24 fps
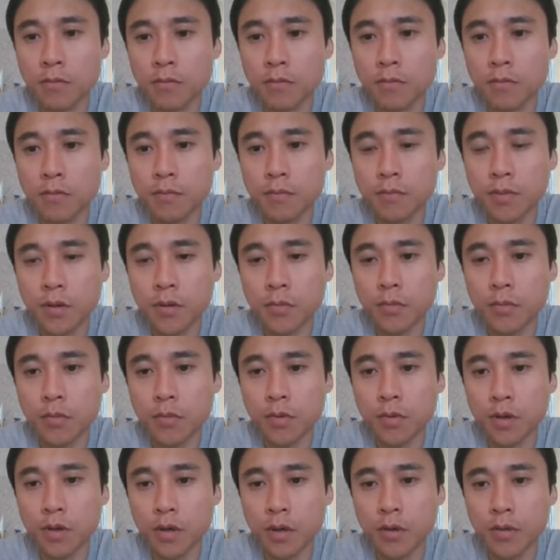But we
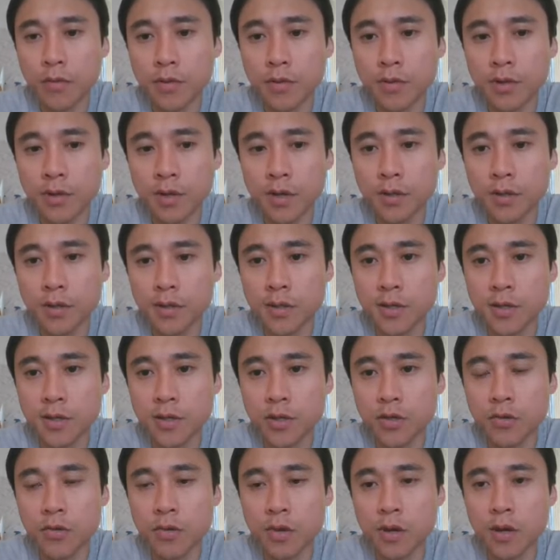are going to
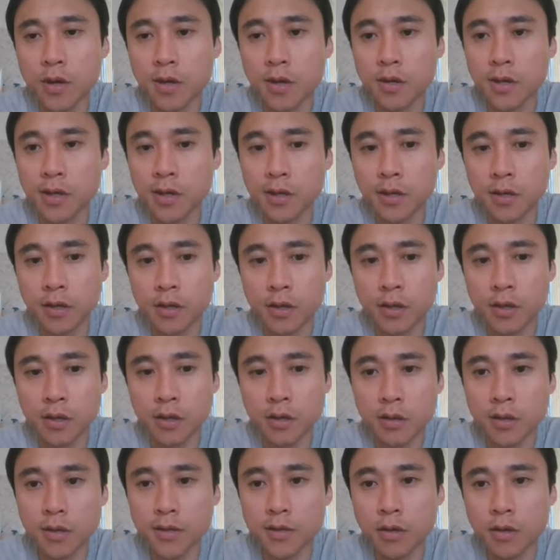continue leading here,
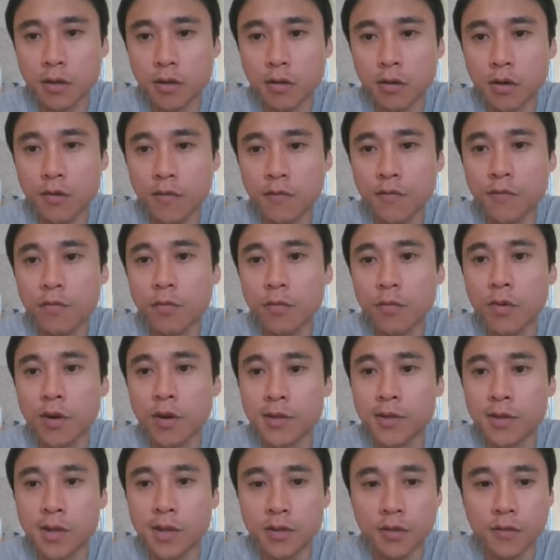as there are a lot of worse
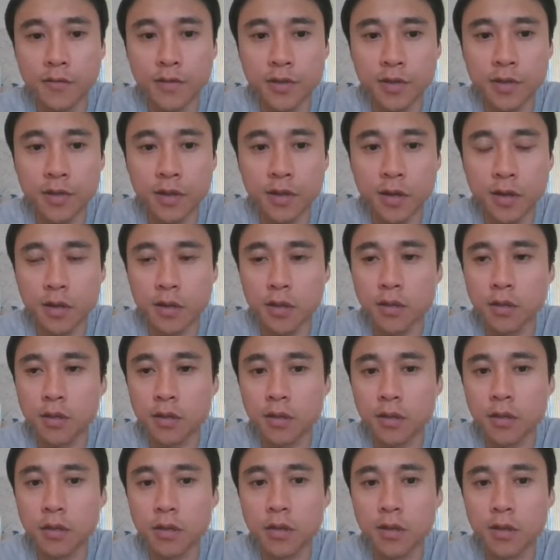hands obviously that can
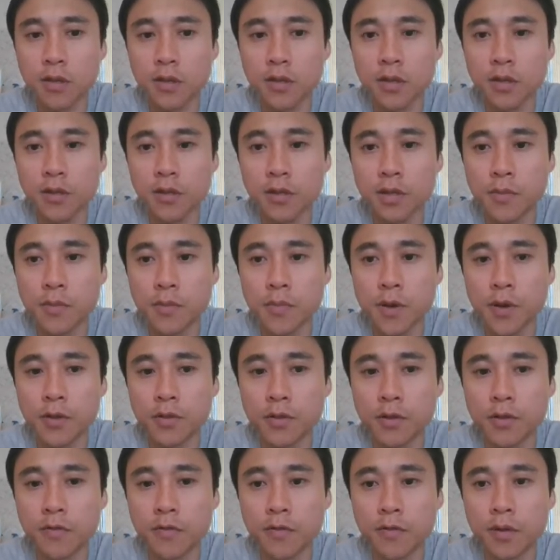continue to pay us
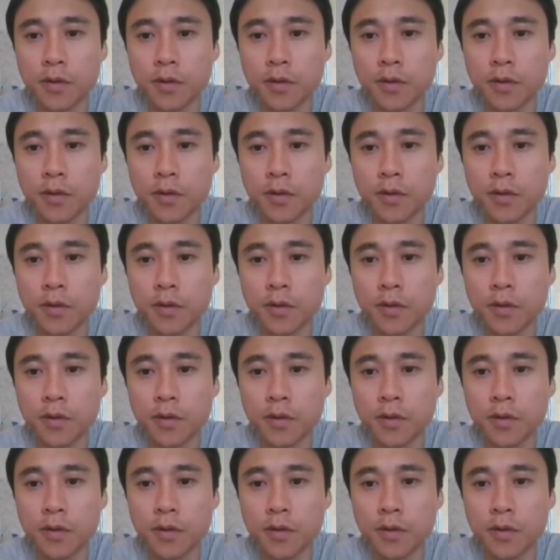off here.